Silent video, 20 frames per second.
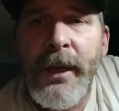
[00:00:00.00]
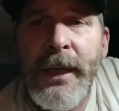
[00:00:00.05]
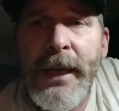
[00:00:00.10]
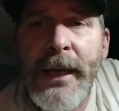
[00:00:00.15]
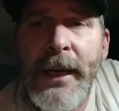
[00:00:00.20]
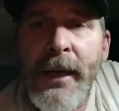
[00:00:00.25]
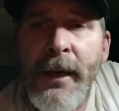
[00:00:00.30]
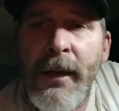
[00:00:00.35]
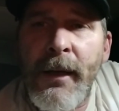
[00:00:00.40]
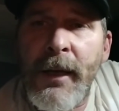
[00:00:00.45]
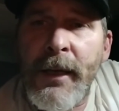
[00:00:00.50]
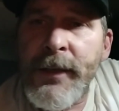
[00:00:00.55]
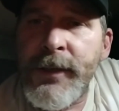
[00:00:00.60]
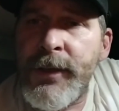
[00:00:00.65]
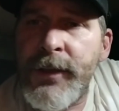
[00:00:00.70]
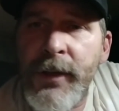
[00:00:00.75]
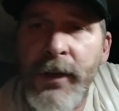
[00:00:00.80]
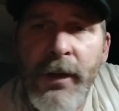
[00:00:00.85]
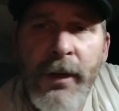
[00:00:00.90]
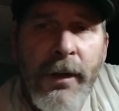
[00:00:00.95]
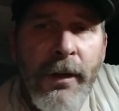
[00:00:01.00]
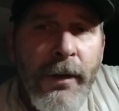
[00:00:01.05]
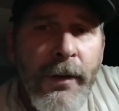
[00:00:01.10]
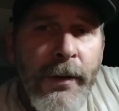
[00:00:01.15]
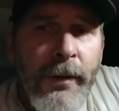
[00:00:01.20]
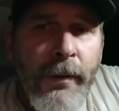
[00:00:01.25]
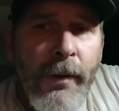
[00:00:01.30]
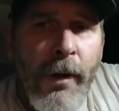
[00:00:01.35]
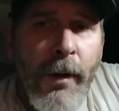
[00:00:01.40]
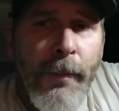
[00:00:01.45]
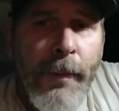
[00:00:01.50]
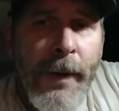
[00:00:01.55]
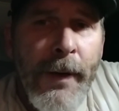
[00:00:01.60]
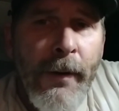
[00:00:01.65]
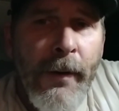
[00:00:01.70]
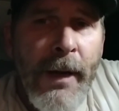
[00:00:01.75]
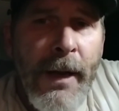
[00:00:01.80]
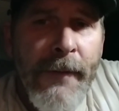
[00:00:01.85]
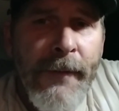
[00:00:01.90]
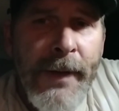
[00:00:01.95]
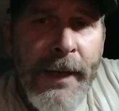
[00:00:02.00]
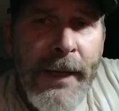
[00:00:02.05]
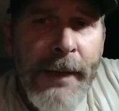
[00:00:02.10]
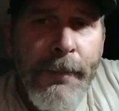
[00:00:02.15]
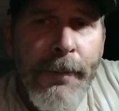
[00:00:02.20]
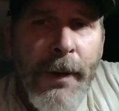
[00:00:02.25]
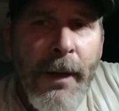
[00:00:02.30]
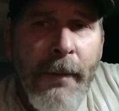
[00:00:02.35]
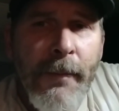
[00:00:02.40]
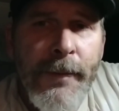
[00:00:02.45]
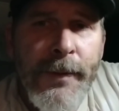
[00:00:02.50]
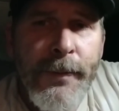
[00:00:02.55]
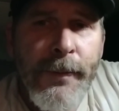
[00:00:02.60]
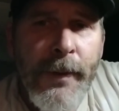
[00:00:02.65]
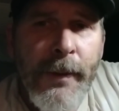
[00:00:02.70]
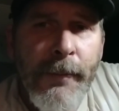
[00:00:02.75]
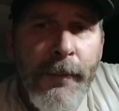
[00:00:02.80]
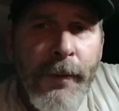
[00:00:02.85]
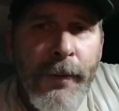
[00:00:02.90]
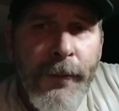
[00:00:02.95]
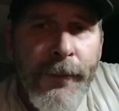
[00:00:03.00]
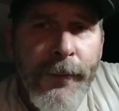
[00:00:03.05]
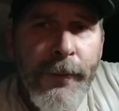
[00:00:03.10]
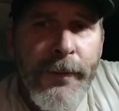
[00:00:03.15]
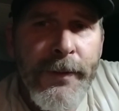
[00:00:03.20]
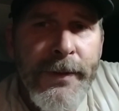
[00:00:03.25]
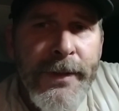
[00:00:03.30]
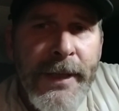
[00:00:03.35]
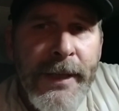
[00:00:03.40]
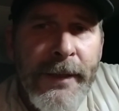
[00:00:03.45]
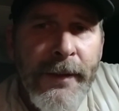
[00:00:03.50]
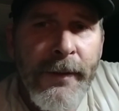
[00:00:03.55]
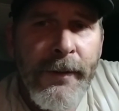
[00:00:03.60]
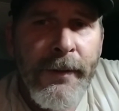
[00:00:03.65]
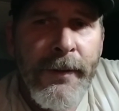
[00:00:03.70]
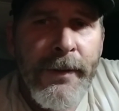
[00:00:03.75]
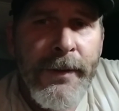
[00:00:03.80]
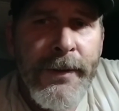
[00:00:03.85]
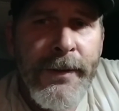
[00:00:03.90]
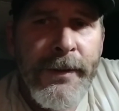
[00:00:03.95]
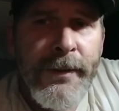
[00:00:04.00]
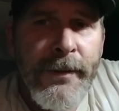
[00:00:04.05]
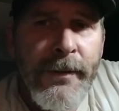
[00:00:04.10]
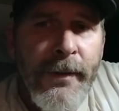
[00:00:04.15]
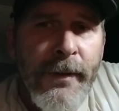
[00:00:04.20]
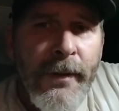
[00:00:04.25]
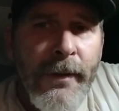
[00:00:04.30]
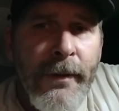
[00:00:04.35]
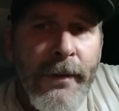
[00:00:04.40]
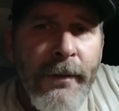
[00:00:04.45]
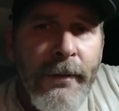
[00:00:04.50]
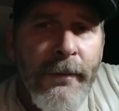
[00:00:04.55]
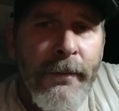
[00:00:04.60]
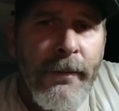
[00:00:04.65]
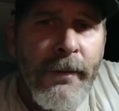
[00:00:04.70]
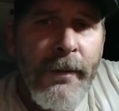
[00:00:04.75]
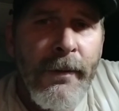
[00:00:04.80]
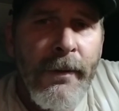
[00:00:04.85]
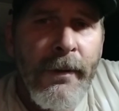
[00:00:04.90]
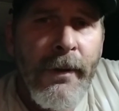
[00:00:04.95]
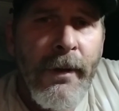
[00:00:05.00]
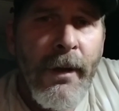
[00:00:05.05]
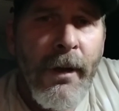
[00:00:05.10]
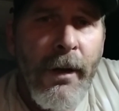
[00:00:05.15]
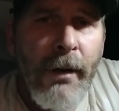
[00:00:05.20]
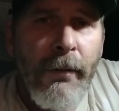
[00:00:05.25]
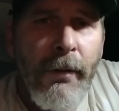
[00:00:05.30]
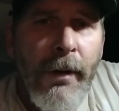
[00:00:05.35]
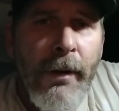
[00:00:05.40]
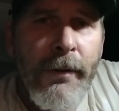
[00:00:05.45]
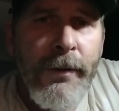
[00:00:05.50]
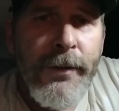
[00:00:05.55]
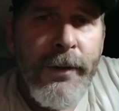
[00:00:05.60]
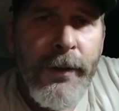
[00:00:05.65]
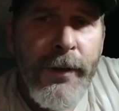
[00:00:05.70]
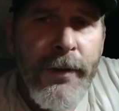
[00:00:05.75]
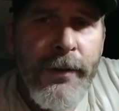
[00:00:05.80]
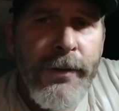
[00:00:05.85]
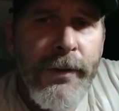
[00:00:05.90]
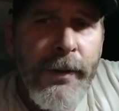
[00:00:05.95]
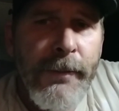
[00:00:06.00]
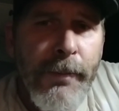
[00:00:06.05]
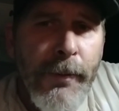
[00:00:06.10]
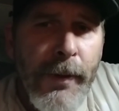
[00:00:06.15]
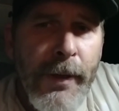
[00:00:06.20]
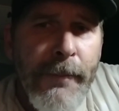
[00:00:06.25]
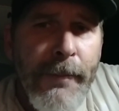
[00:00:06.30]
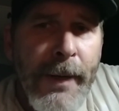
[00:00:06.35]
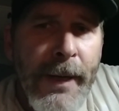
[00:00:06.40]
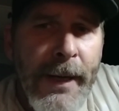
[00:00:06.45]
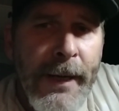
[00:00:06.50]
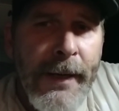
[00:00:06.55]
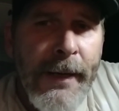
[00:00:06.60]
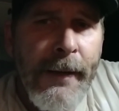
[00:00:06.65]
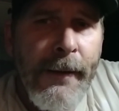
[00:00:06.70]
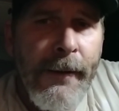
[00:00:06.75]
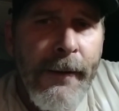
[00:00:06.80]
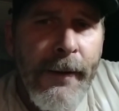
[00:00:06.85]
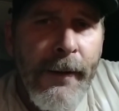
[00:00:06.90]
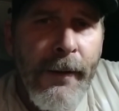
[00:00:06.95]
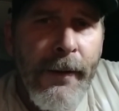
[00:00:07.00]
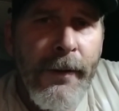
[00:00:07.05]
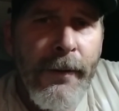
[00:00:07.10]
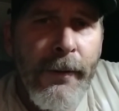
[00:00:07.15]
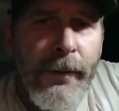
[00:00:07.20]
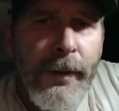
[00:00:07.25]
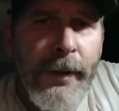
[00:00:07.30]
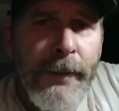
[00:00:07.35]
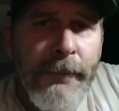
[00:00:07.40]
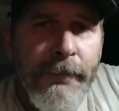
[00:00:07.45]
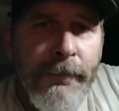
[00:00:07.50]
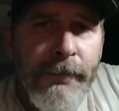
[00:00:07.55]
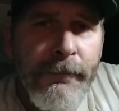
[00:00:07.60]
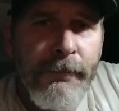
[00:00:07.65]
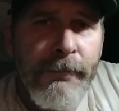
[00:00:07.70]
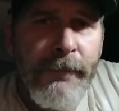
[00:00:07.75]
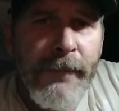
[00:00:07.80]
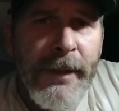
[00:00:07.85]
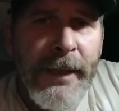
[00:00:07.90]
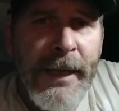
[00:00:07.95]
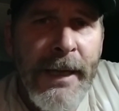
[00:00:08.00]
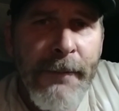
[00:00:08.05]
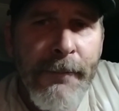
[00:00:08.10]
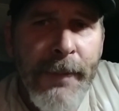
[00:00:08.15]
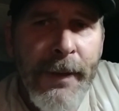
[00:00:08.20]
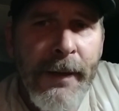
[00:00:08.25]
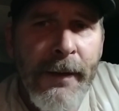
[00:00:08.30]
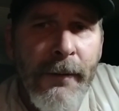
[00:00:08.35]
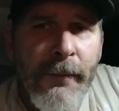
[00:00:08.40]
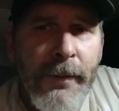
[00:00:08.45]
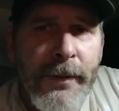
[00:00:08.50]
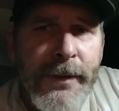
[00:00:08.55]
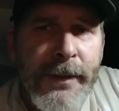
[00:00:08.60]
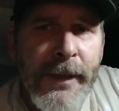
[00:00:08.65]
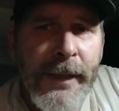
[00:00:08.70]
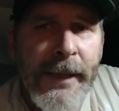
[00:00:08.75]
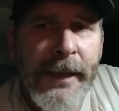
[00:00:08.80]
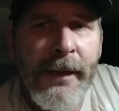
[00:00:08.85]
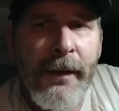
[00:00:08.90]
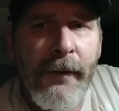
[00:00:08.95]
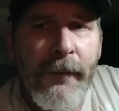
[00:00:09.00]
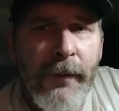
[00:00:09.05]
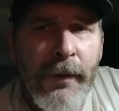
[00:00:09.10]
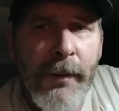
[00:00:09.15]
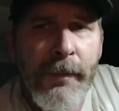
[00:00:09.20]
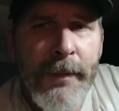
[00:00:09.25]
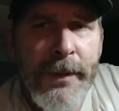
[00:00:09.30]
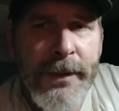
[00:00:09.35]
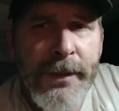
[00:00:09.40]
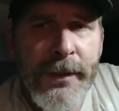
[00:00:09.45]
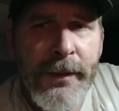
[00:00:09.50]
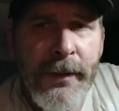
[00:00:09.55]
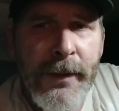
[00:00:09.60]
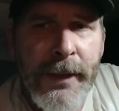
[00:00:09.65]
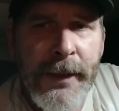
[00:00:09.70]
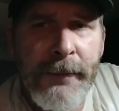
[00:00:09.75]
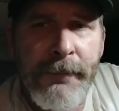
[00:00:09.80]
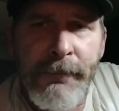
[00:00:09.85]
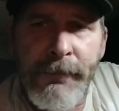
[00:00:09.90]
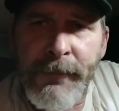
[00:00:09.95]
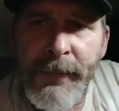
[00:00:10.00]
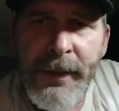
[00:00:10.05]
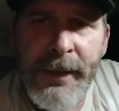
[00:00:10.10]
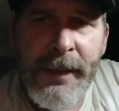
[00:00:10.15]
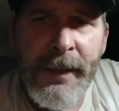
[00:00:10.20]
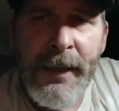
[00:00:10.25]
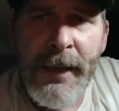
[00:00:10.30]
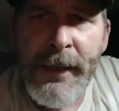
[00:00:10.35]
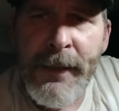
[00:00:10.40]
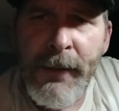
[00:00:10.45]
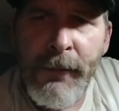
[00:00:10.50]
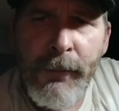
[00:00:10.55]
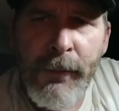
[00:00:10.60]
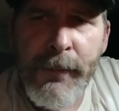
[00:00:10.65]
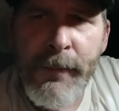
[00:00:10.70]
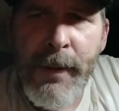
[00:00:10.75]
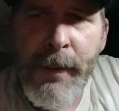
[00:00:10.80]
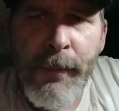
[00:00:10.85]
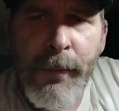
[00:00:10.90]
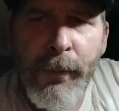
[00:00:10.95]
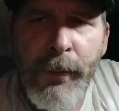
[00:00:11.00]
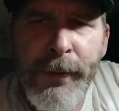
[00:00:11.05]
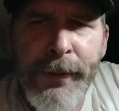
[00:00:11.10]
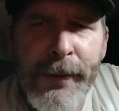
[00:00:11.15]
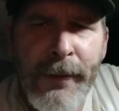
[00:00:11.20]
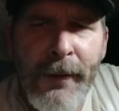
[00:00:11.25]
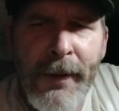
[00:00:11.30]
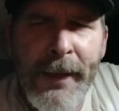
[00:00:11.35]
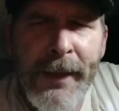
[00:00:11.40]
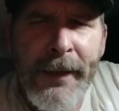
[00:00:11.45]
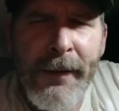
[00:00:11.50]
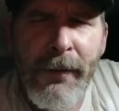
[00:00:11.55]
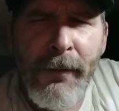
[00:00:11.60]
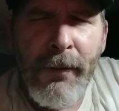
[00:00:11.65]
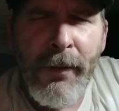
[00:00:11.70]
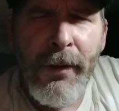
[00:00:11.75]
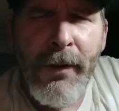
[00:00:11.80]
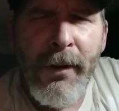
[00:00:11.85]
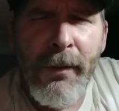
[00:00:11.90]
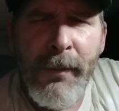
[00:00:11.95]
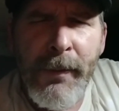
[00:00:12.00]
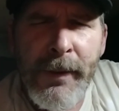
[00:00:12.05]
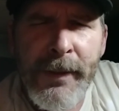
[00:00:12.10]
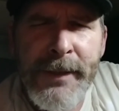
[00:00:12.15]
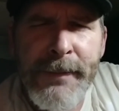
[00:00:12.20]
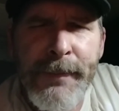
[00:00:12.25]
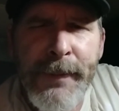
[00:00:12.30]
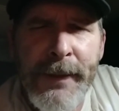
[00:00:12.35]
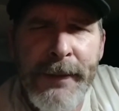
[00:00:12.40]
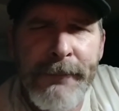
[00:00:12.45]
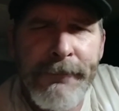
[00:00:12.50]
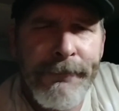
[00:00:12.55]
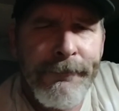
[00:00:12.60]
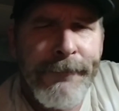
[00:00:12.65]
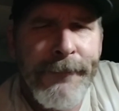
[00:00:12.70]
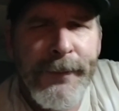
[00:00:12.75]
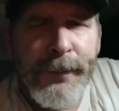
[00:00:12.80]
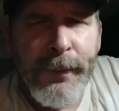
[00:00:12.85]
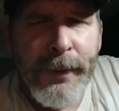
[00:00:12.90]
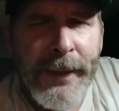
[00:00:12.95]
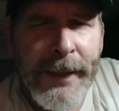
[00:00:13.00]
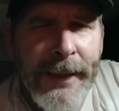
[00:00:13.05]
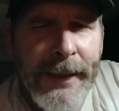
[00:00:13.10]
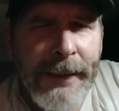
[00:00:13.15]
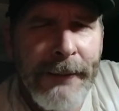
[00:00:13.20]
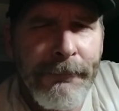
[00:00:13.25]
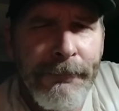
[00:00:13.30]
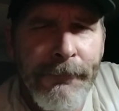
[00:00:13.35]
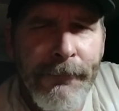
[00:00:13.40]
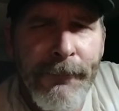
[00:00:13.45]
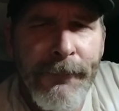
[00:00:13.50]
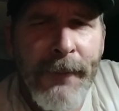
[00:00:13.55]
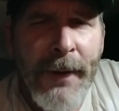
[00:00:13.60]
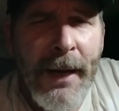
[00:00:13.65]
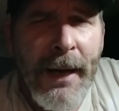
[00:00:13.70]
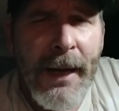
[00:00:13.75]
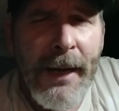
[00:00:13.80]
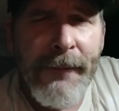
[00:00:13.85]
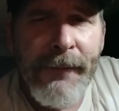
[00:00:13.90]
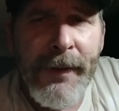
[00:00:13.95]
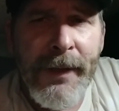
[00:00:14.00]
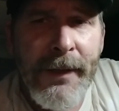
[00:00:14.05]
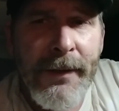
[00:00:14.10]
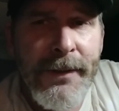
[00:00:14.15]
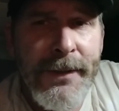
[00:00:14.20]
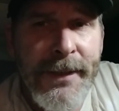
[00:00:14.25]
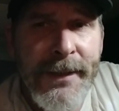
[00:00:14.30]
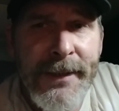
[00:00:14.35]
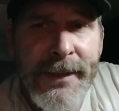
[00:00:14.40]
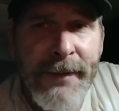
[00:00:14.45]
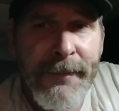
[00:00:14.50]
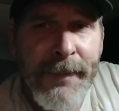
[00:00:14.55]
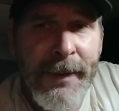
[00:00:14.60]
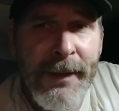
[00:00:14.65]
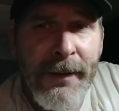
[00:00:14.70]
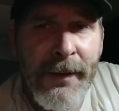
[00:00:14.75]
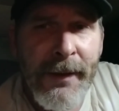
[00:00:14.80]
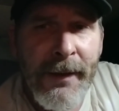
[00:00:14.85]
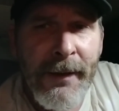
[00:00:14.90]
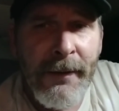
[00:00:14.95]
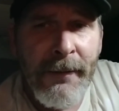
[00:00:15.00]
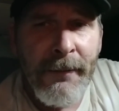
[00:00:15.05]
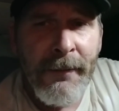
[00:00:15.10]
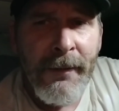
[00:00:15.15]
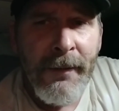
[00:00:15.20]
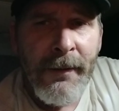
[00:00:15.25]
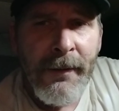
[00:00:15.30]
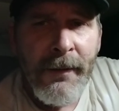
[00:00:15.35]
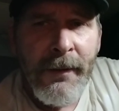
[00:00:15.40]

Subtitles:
Yeah, I sure do hope I don't have any problems when I'm going through St. Louis. Our roads are usually pretty bad here in Illinois. They get better once they get over in Missouri, and I don't remember what they're like in Oklahoma. It's been 25 years since I've been there.